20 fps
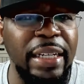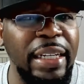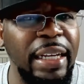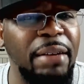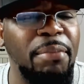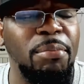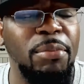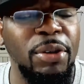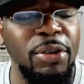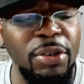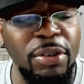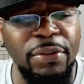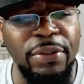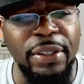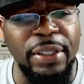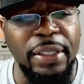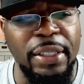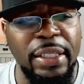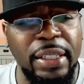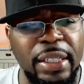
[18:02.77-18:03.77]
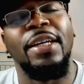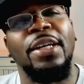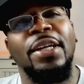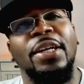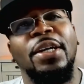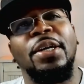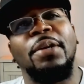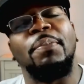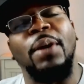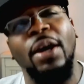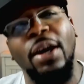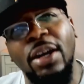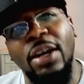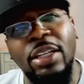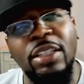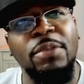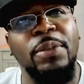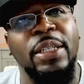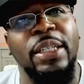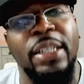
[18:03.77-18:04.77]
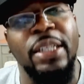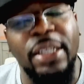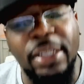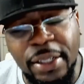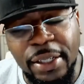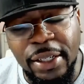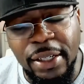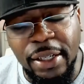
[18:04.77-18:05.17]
that movie. But ultimately,